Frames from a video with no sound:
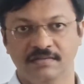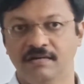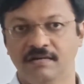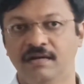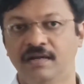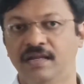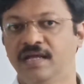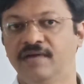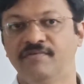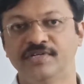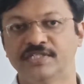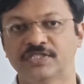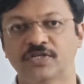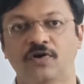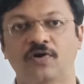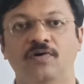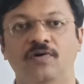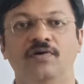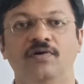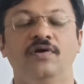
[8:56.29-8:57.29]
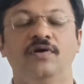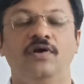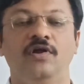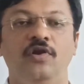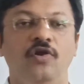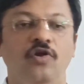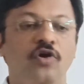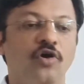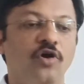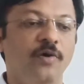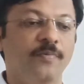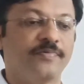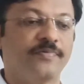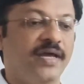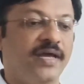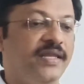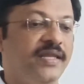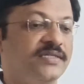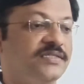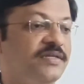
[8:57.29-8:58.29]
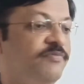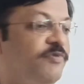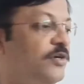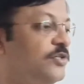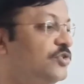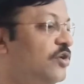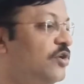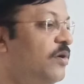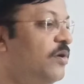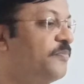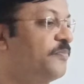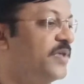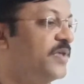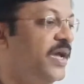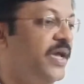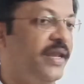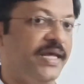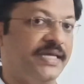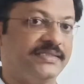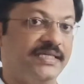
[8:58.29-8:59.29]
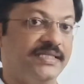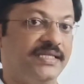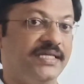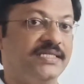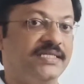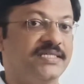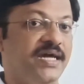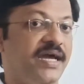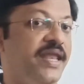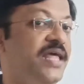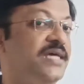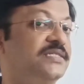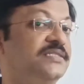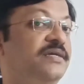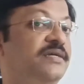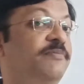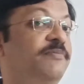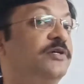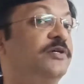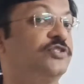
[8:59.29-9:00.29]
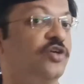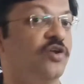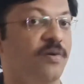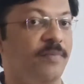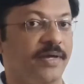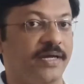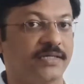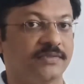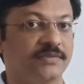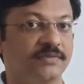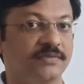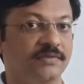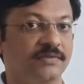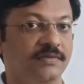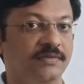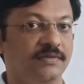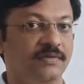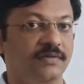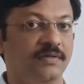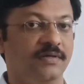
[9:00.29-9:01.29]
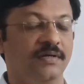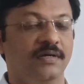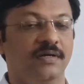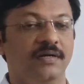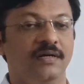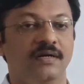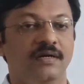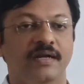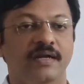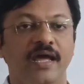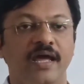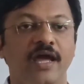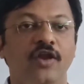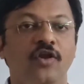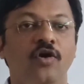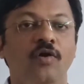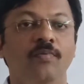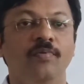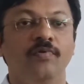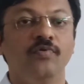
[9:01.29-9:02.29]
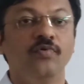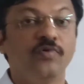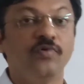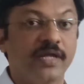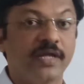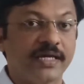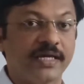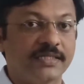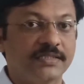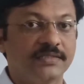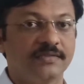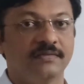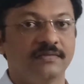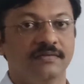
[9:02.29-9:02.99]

Earlier we saw. Log of sin x is the function of sin x and then sin x is the function of x. Tan of root x.